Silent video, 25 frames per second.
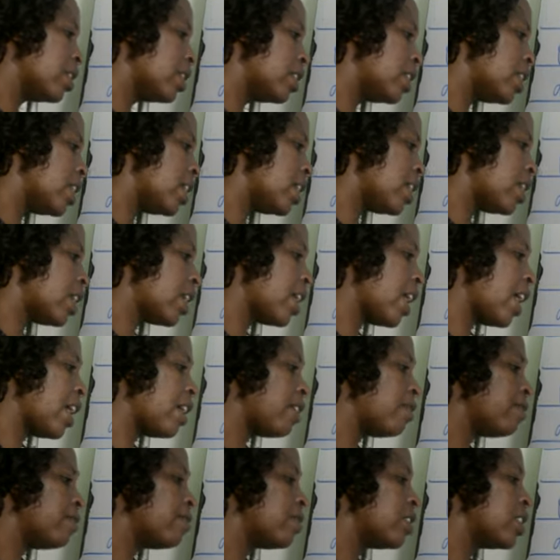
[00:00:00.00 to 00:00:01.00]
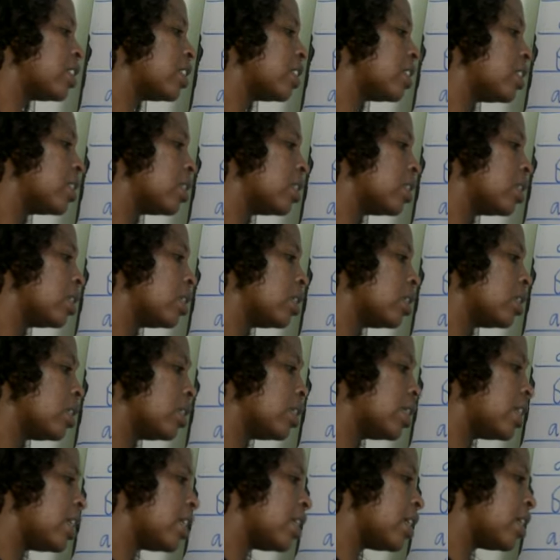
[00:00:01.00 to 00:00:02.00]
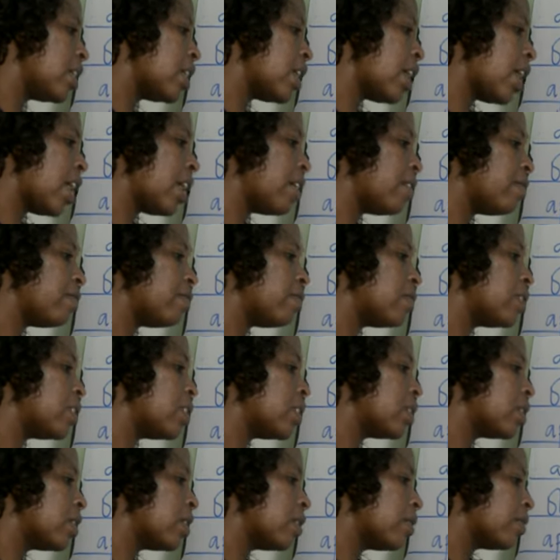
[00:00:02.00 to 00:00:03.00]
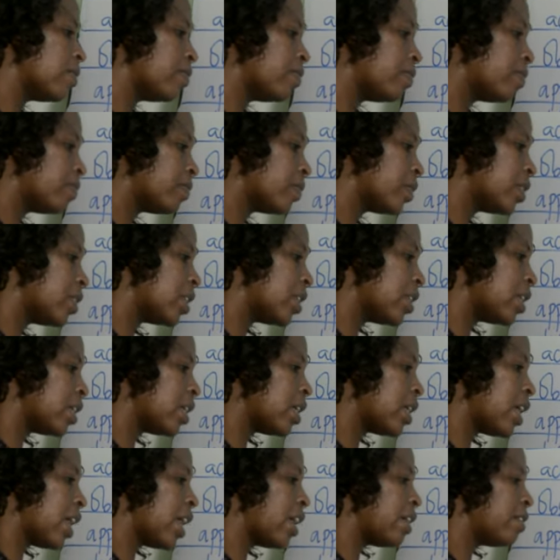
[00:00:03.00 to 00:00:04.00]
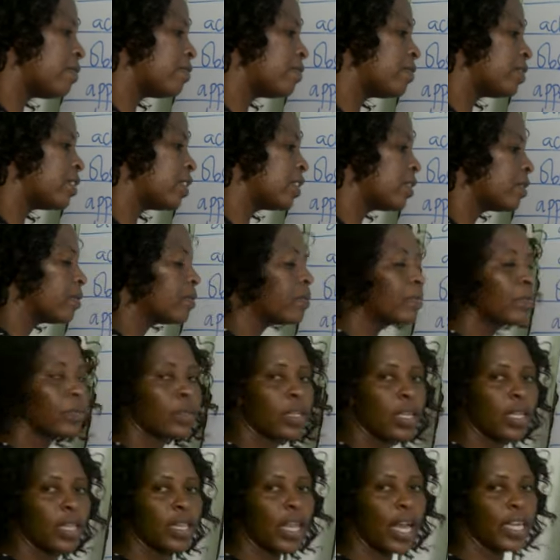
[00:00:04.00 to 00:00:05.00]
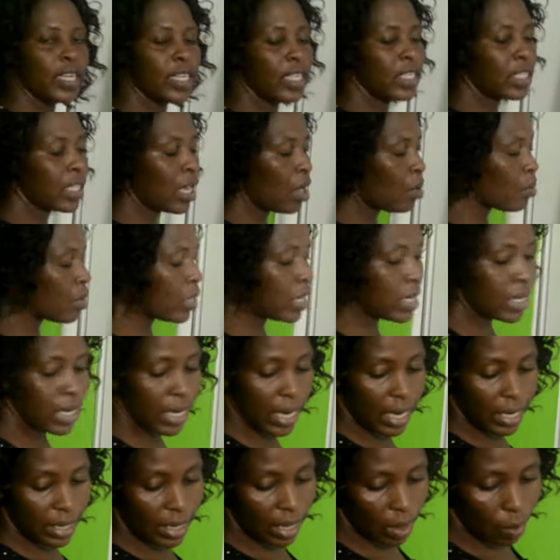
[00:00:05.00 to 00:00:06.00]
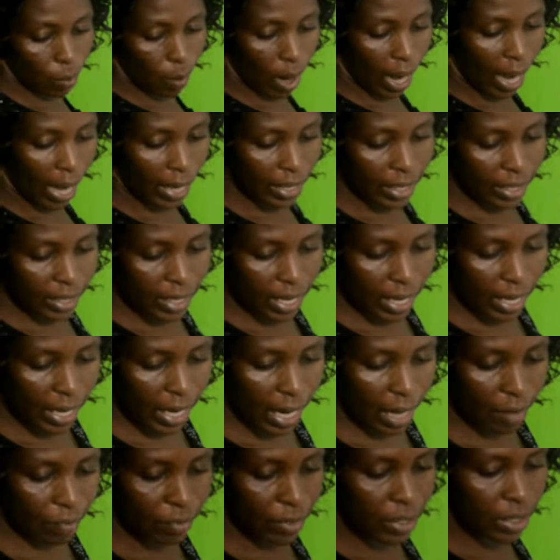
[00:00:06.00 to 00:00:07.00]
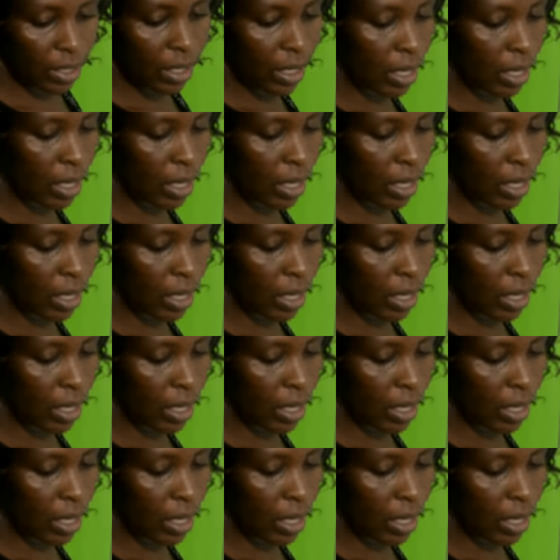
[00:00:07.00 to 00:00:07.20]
derived, derived, derived. That is how we drill the word derived